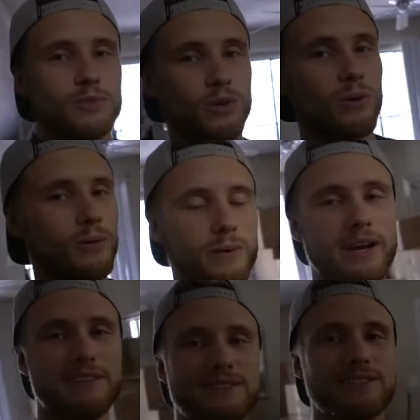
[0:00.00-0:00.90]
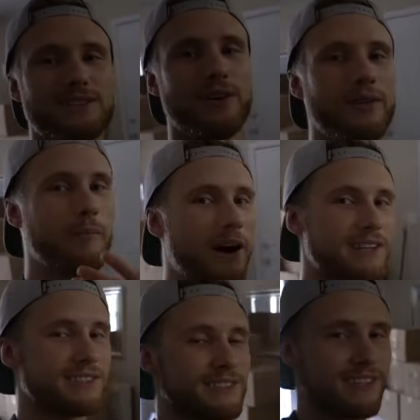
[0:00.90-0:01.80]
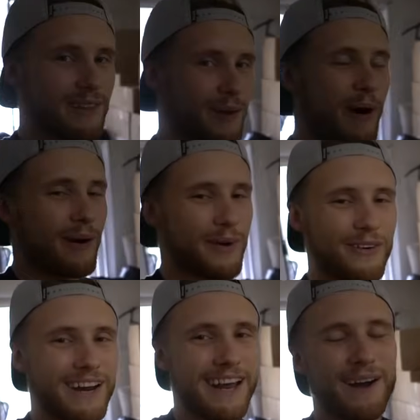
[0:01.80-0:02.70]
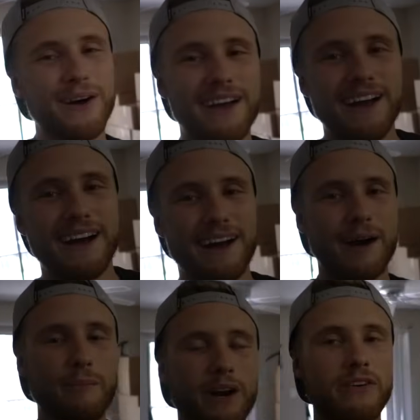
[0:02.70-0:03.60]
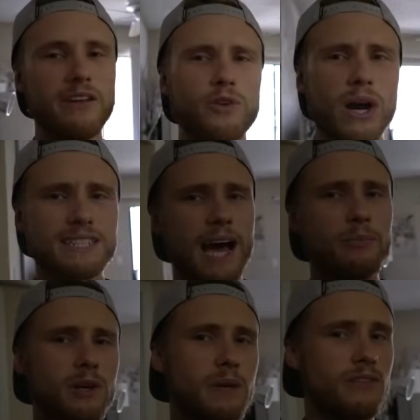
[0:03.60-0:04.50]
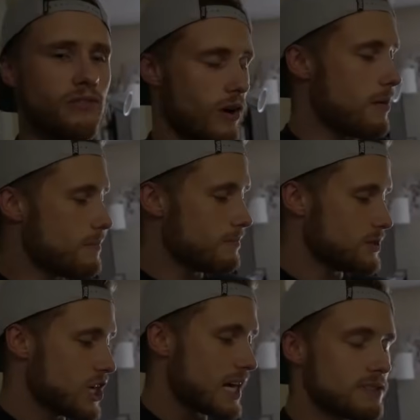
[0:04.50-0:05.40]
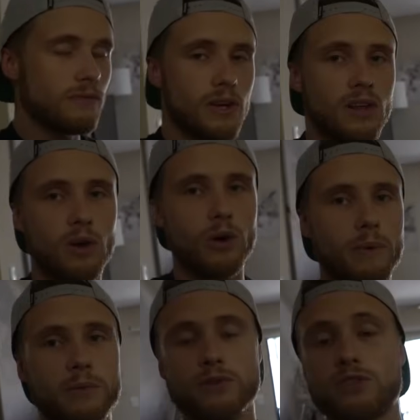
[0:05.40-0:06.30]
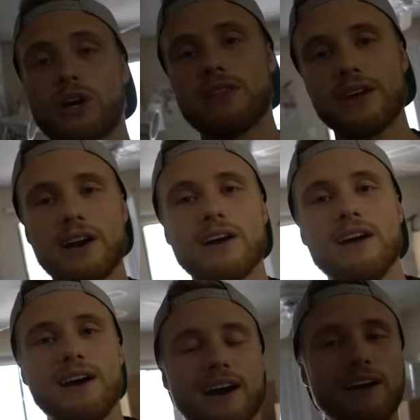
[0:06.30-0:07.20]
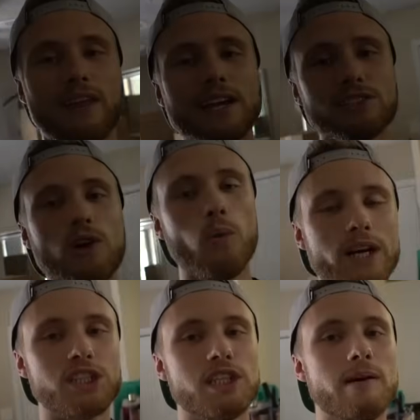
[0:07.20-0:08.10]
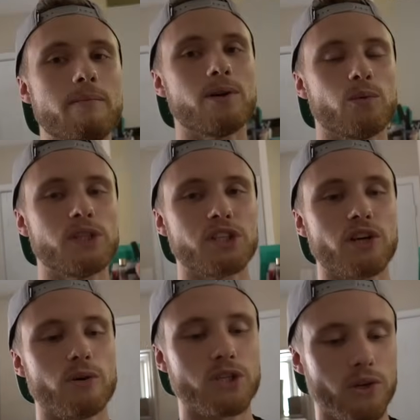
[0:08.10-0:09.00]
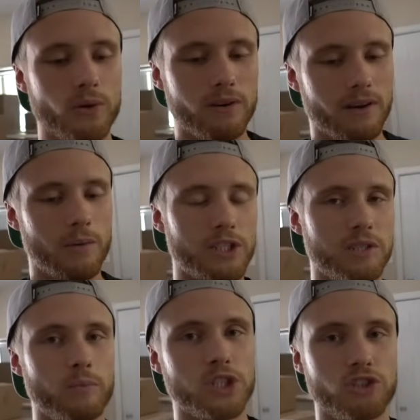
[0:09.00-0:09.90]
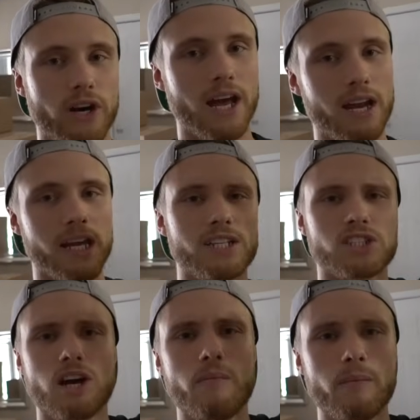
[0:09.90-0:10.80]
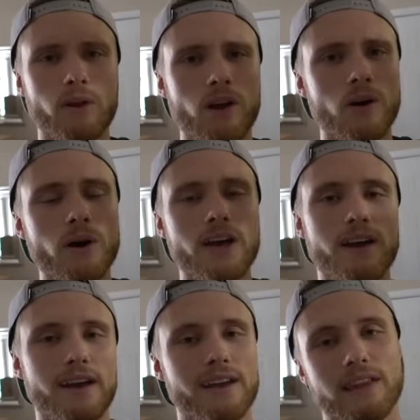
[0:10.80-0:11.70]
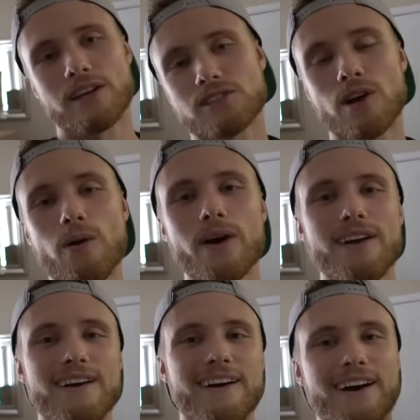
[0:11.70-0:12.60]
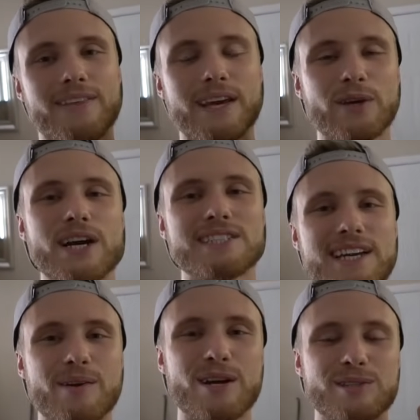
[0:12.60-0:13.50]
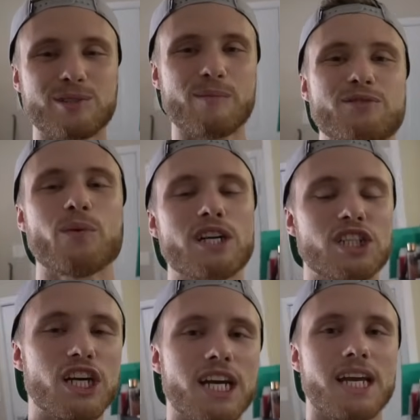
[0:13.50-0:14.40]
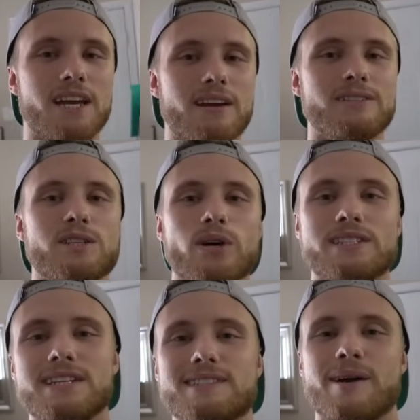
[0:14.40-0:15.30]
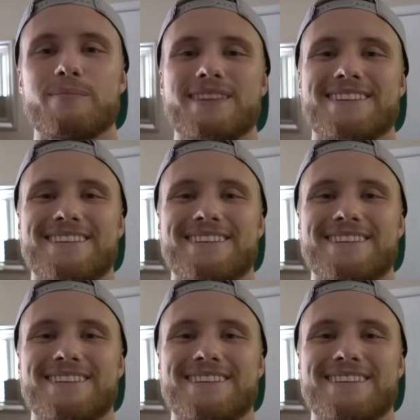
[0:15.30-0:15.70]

So hence all the boxes in the apartment right now. But if any of you guys happen to be from Jacksonville, or maybe you've trained there, let us know what gym we should go to, what gym we should train at, and just comment below and let us know. Thank you guys again so much for watching, and I'll see you guys next time.